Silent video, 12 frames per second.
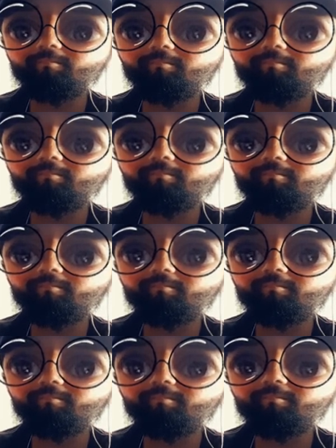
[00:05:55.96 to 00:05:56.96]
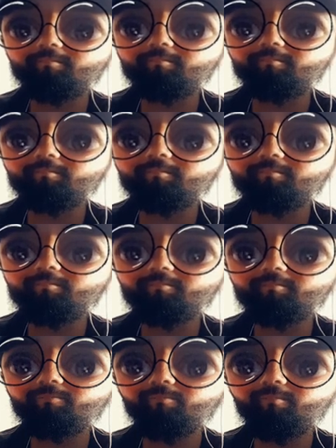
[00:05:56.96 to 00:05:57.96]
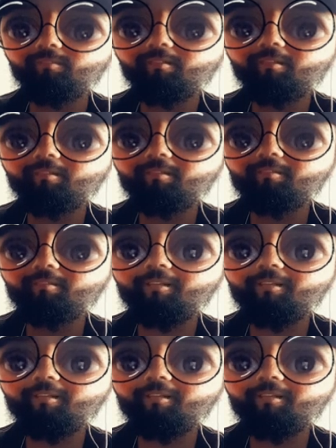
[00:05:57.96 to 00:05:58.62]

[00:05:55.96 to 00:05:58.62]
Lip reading: No words are spoken by the person on screen.